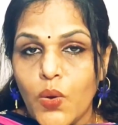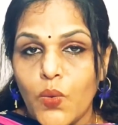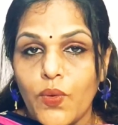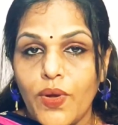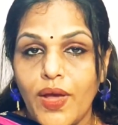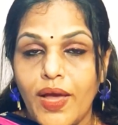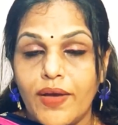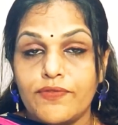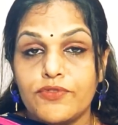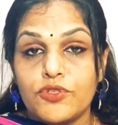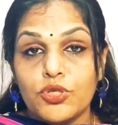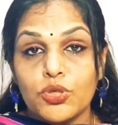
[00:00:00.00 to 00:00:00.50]

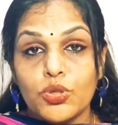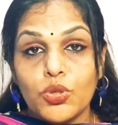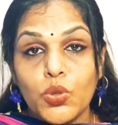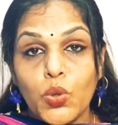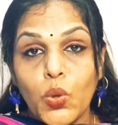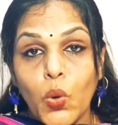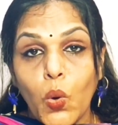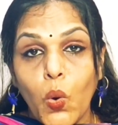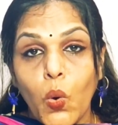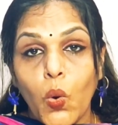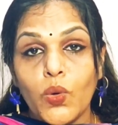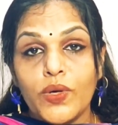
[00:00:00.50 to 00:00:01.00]
We have to
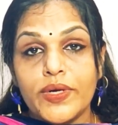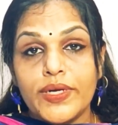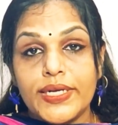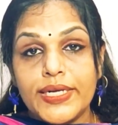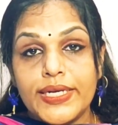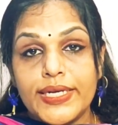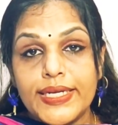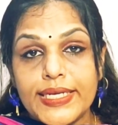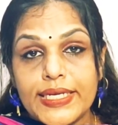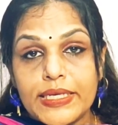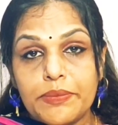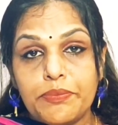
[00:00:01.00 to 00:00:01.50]
go
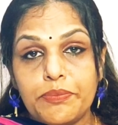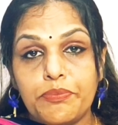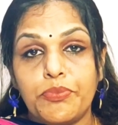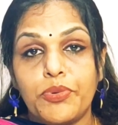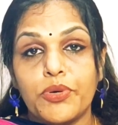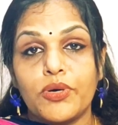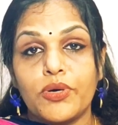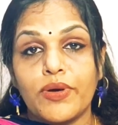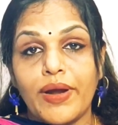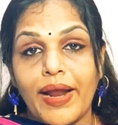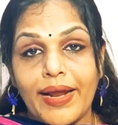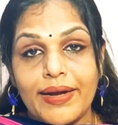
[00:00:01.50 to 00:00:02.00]

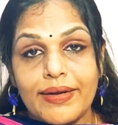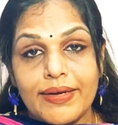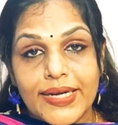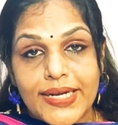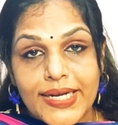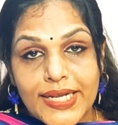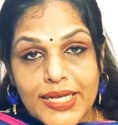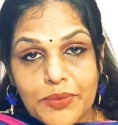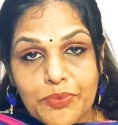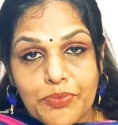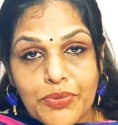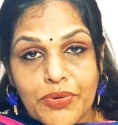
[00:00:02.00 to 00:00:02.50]
deeper and
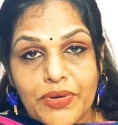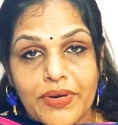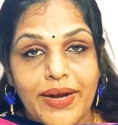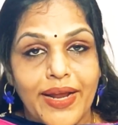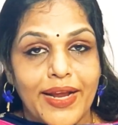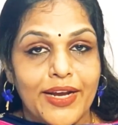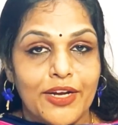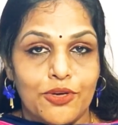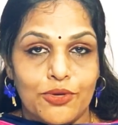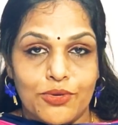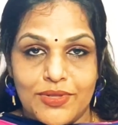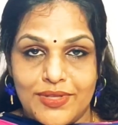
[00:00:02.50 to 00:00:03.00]
deeper
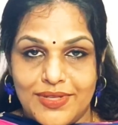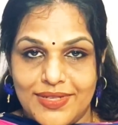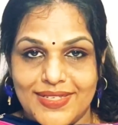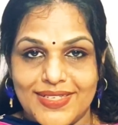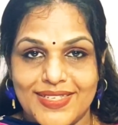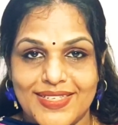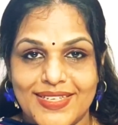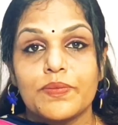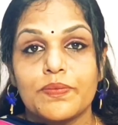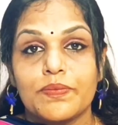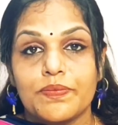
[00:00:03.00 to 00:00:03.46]
into this.